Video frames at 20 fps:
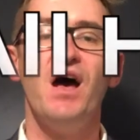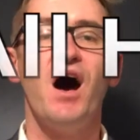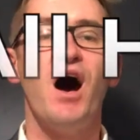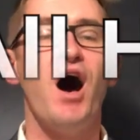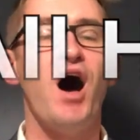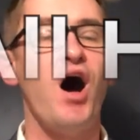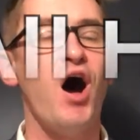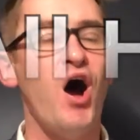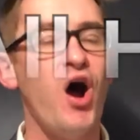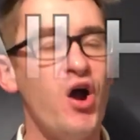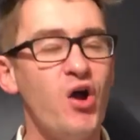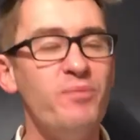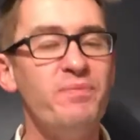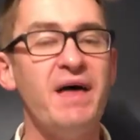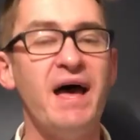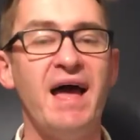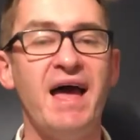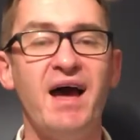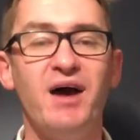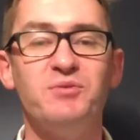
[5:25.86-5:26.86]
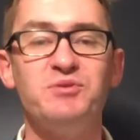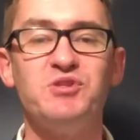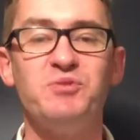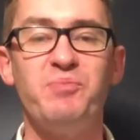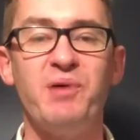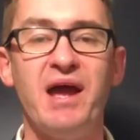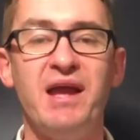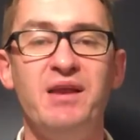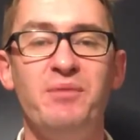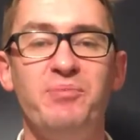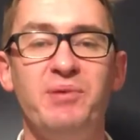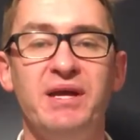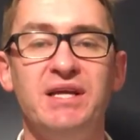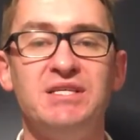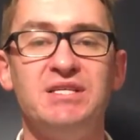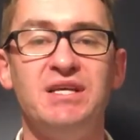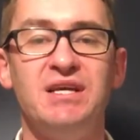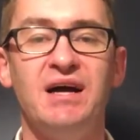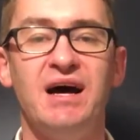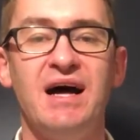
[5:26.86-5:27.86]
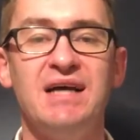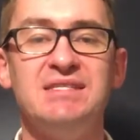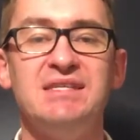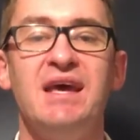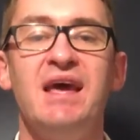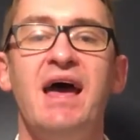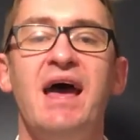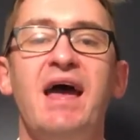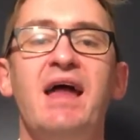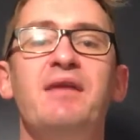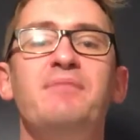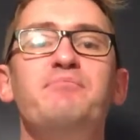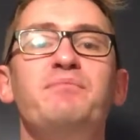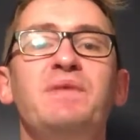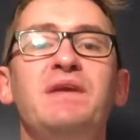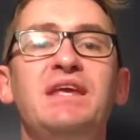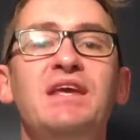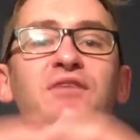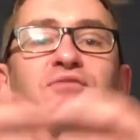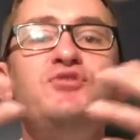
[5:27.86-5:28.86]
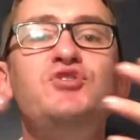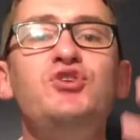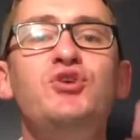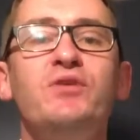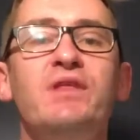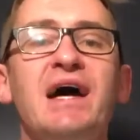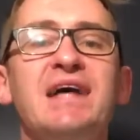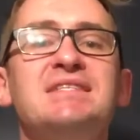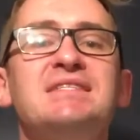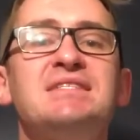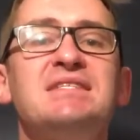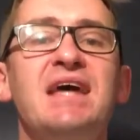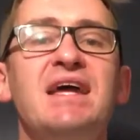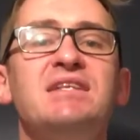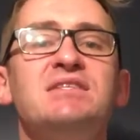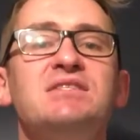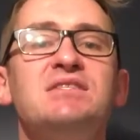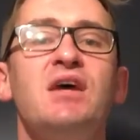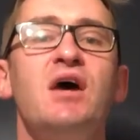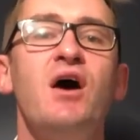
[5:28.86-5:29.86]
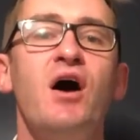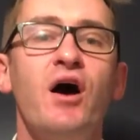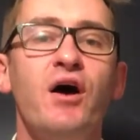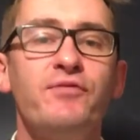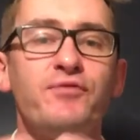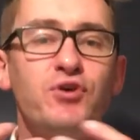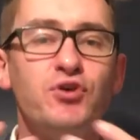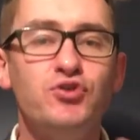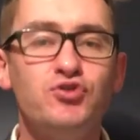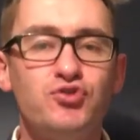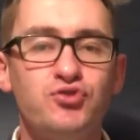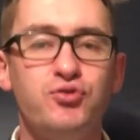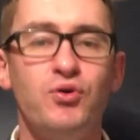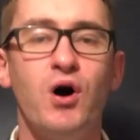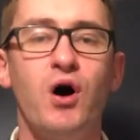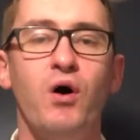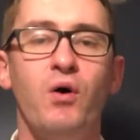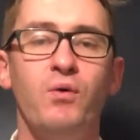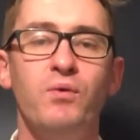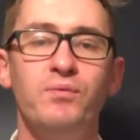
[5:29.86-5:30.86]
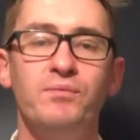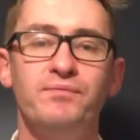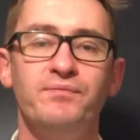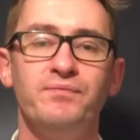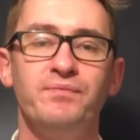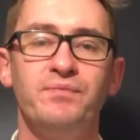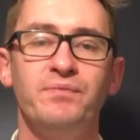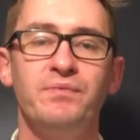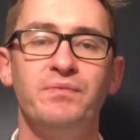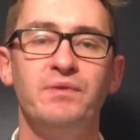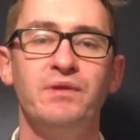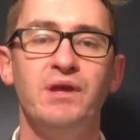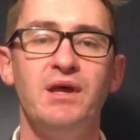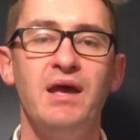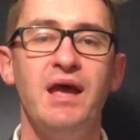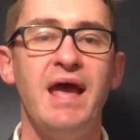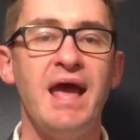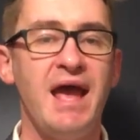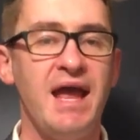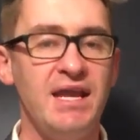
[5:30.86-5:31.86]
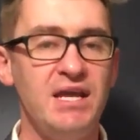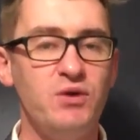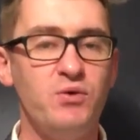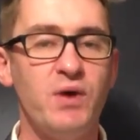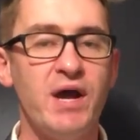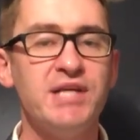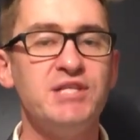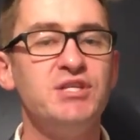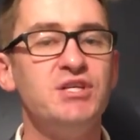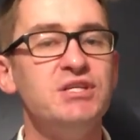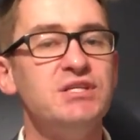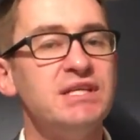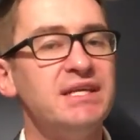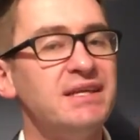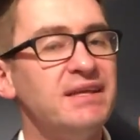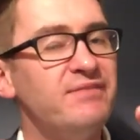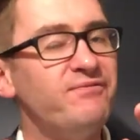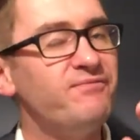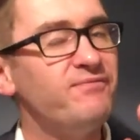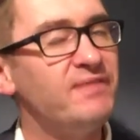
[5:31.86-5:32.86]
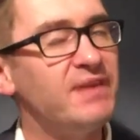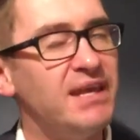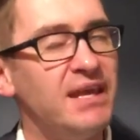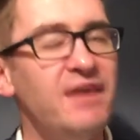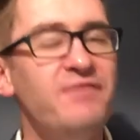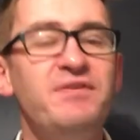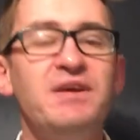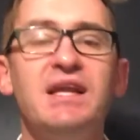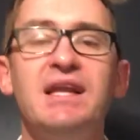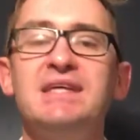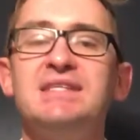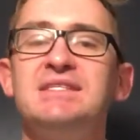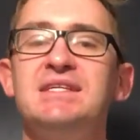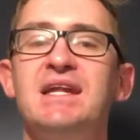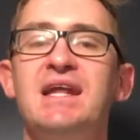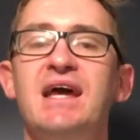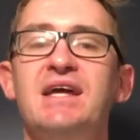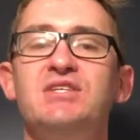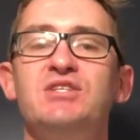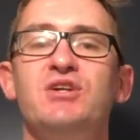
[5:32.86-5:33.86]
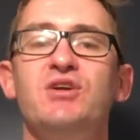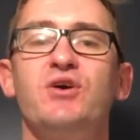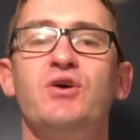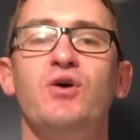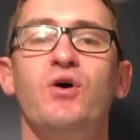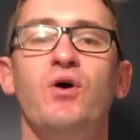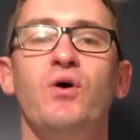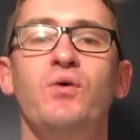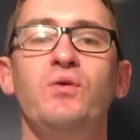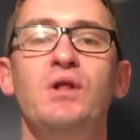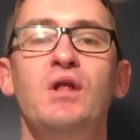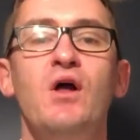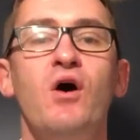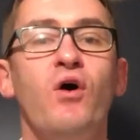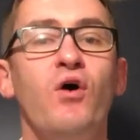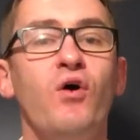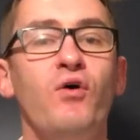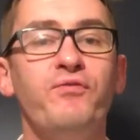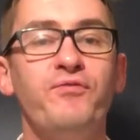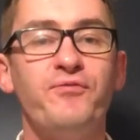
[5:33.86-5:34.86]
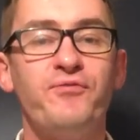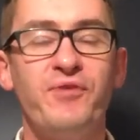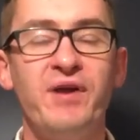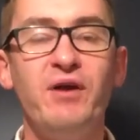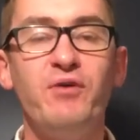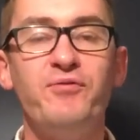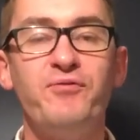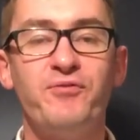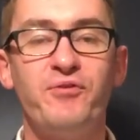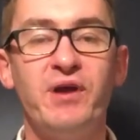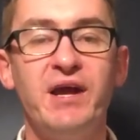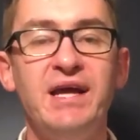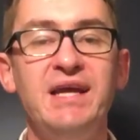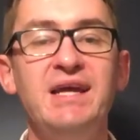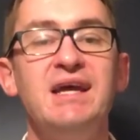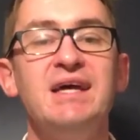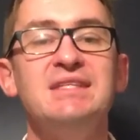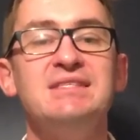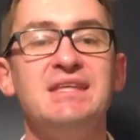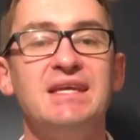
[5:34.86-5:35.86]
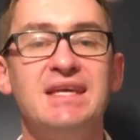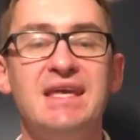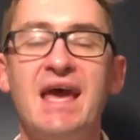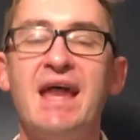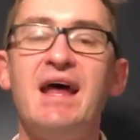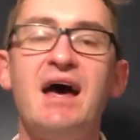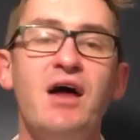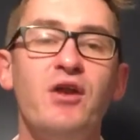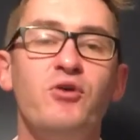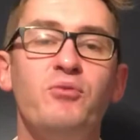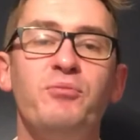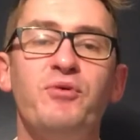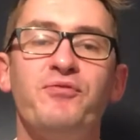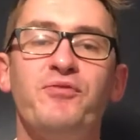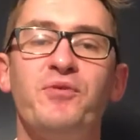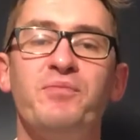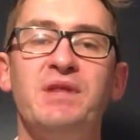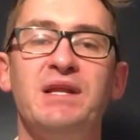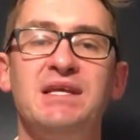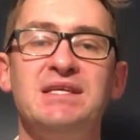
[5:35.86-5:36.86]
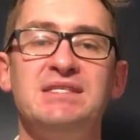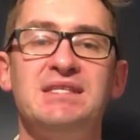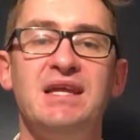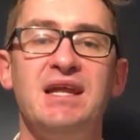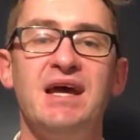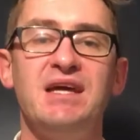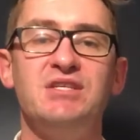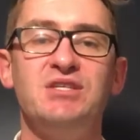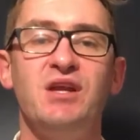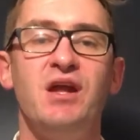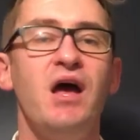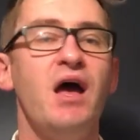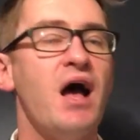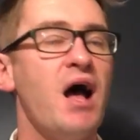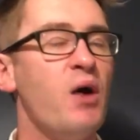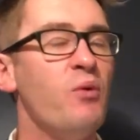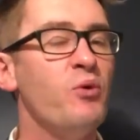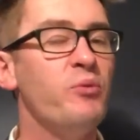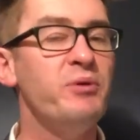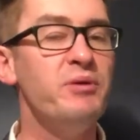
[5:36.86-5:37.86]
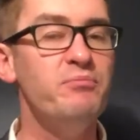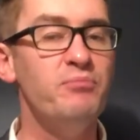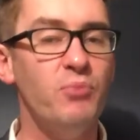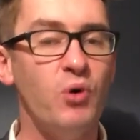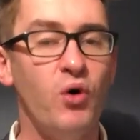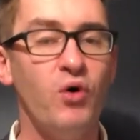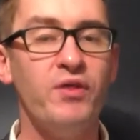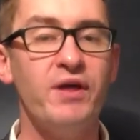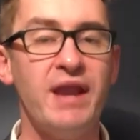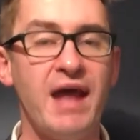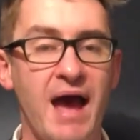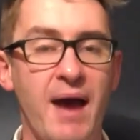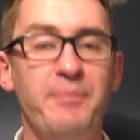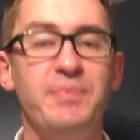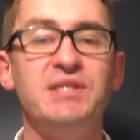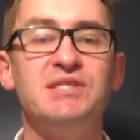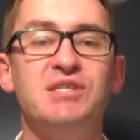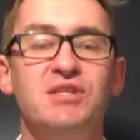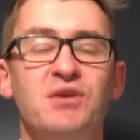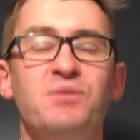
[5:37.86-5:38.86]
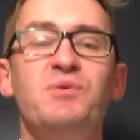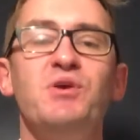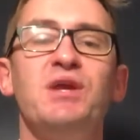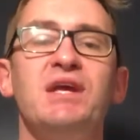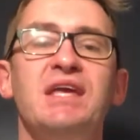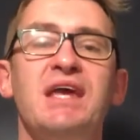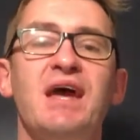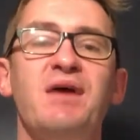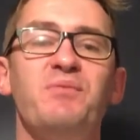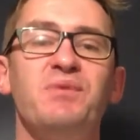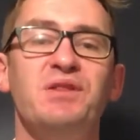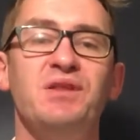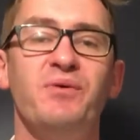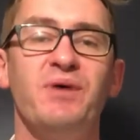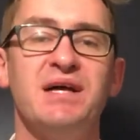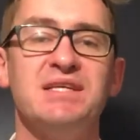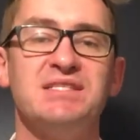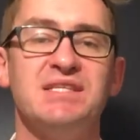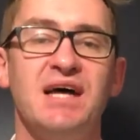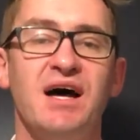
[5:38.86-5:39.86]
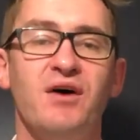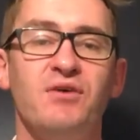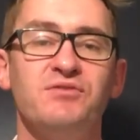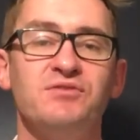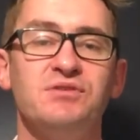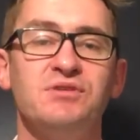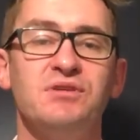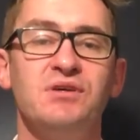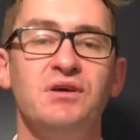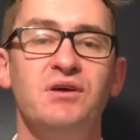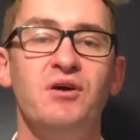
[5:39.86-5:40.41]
I hope that helps to paint a picture, guys, and gives you that sense of control. Any questions, give your listing agent a call, or feel free to get our number from the listing agent, and we'll be more than happy to communicate with you ourselves.